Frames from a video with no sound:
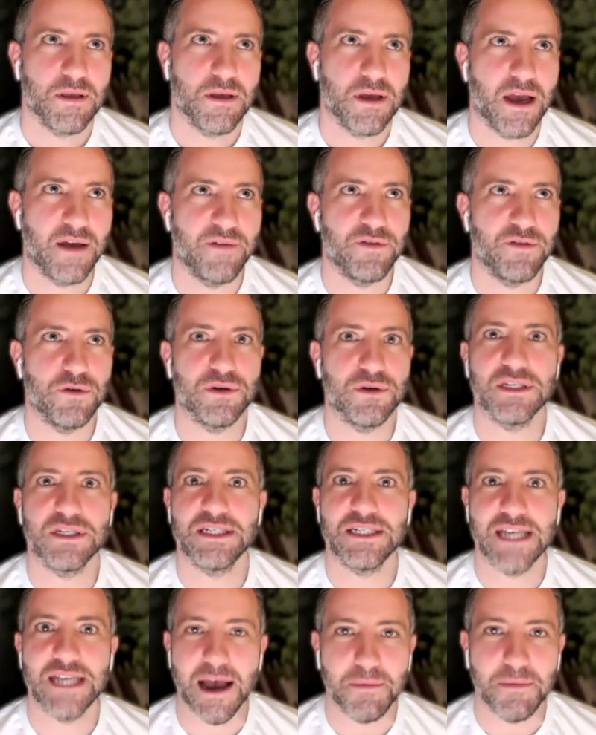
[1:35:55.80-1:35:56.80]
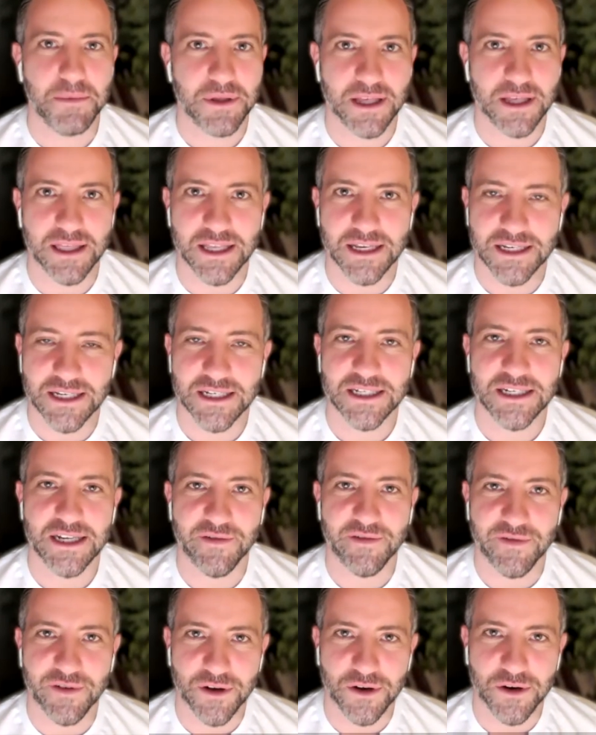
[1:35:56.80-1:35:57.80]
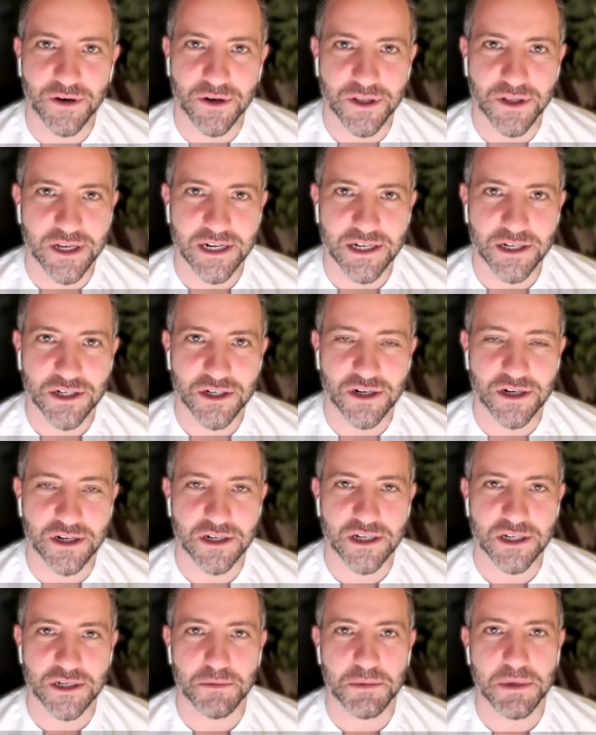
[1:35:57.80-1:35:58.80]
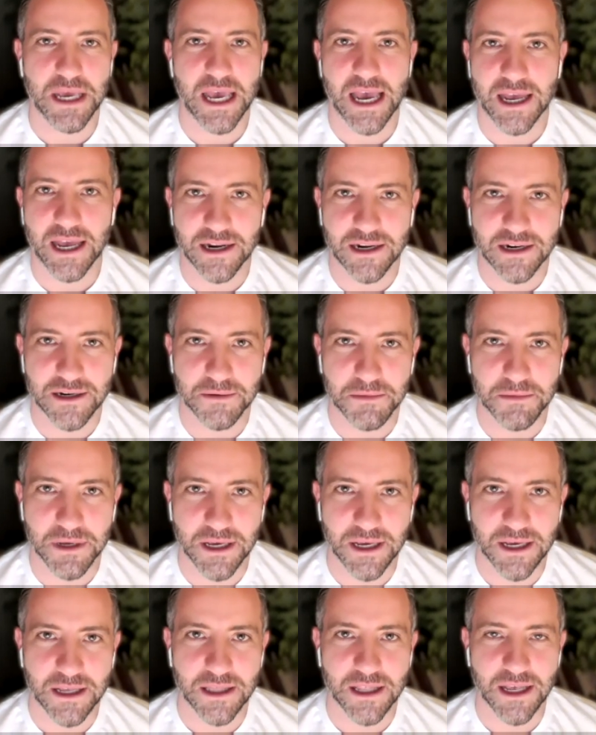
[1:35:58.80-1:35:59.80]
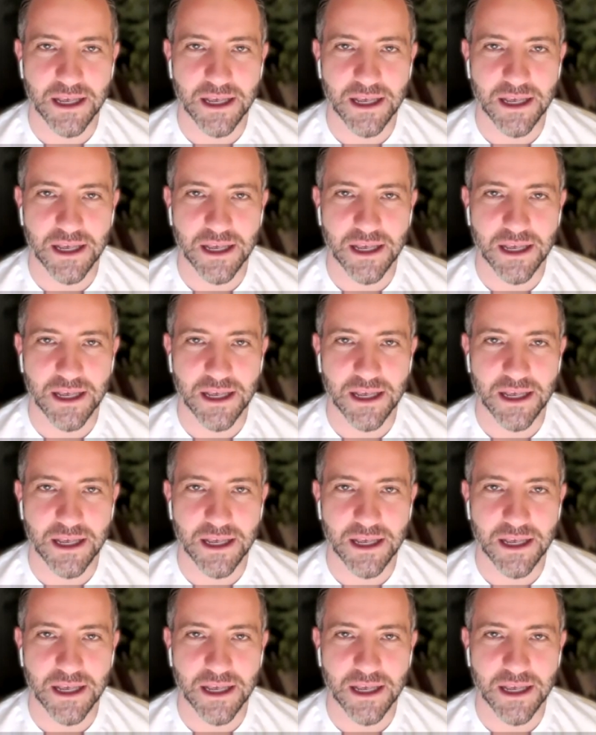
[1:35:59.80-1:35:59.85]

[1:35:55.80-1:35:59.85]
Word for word: I have to accept that this is difficult and it shouldn't just be handed to me and